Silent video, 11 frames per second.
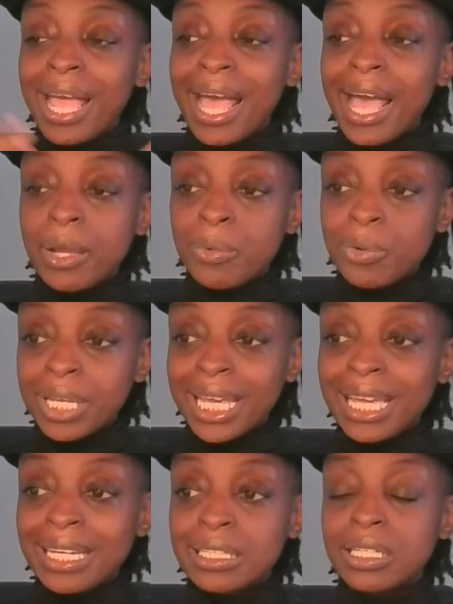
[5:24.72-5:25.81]

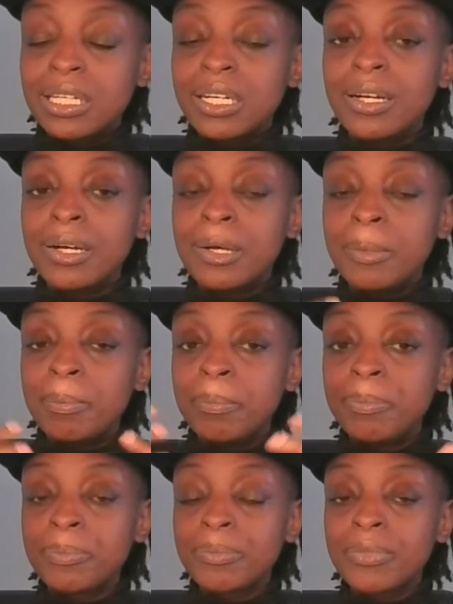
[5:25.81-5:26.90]
aggregate
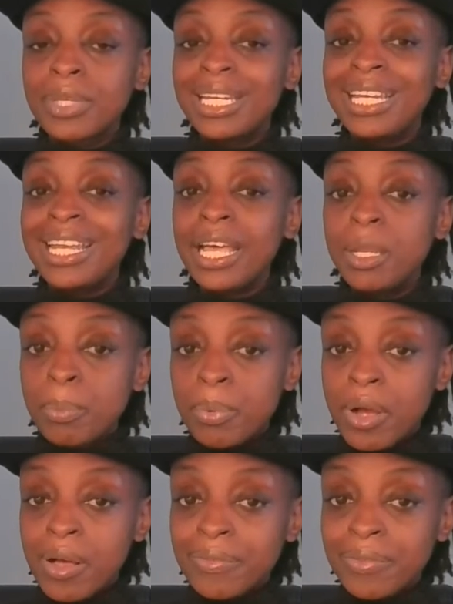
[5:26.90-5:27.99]
net
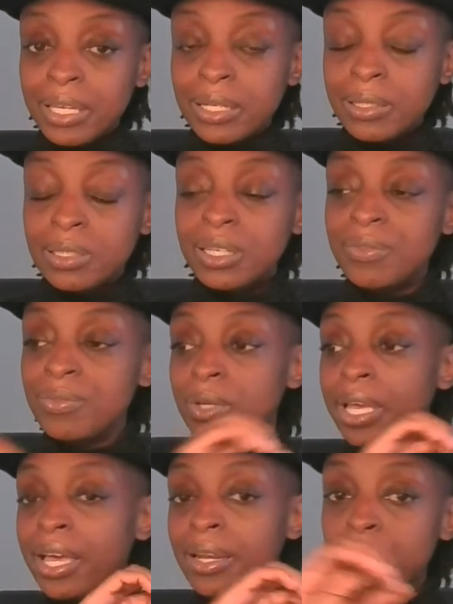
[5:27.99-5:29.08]
profit, if you
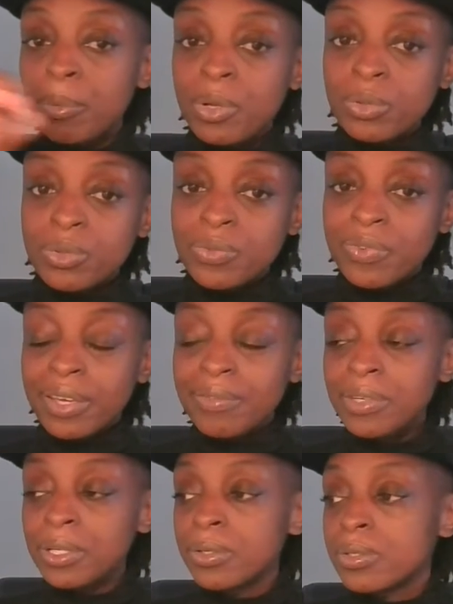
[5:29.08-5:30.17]
add up all those 5
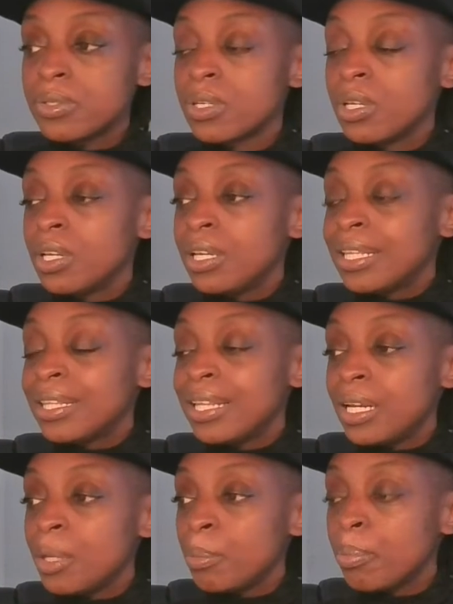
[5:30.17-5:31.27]
years,
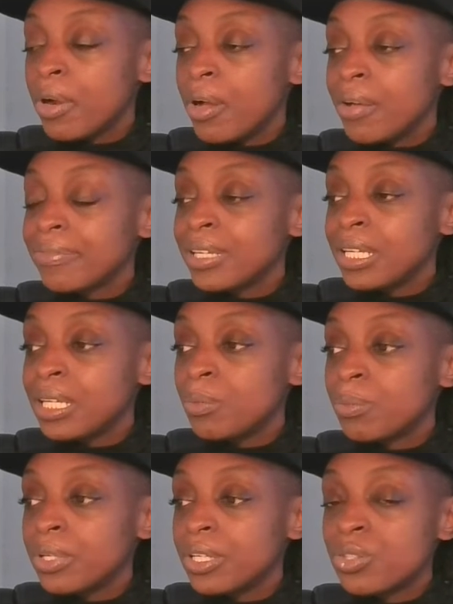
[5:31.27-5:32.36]
the net profit
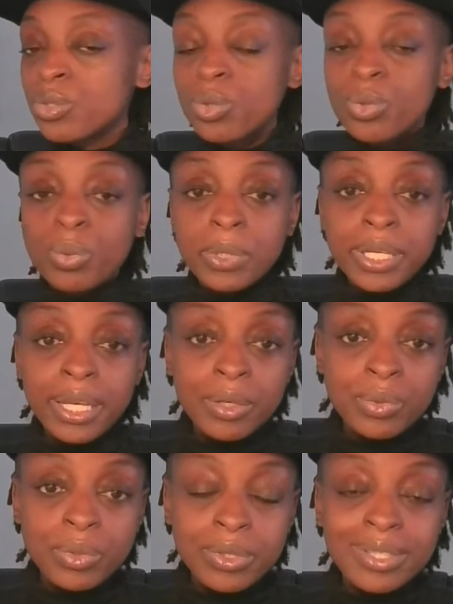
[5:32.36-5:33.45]
was
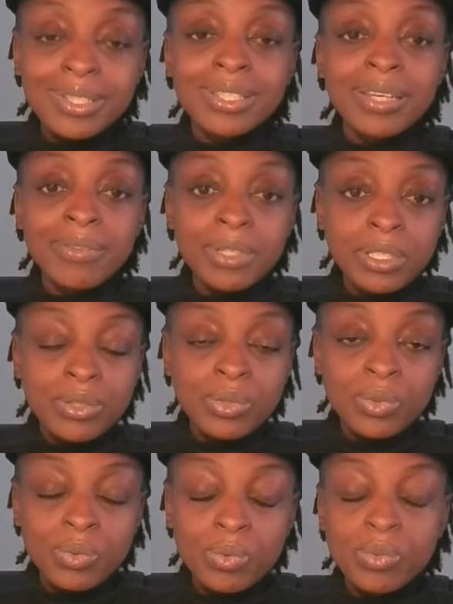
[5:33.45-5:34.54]

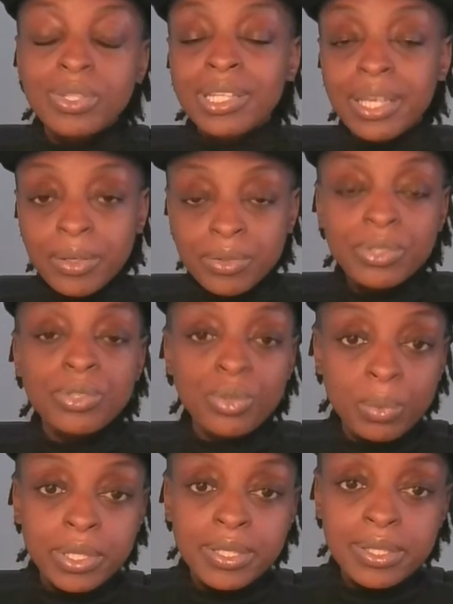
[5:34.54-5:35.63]
372,000
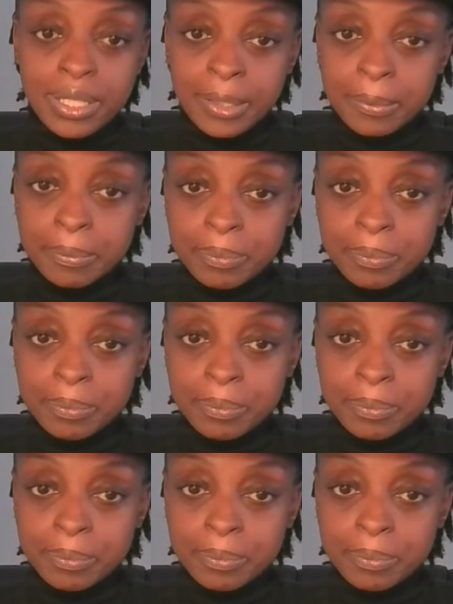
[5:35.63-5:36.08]
USD.